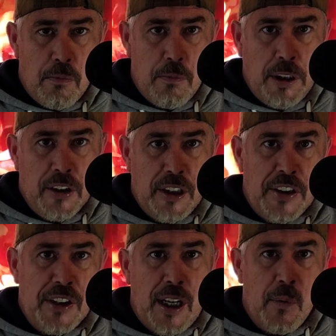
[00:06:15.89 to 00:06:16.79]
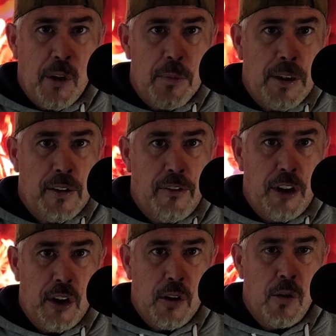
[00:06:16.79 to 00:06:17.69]
because I decided I want to make a
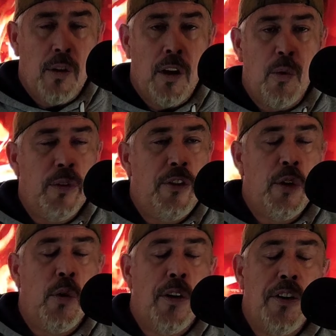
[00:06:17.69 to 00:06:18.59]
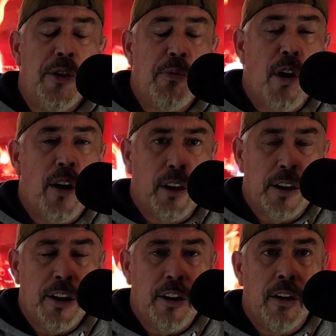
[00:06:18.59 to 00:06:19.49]
review on this
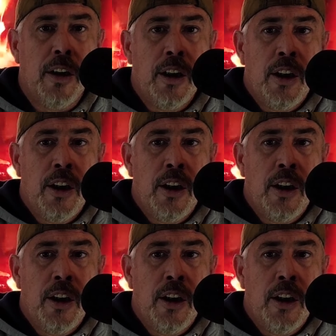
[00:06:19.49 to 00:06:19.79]
product here.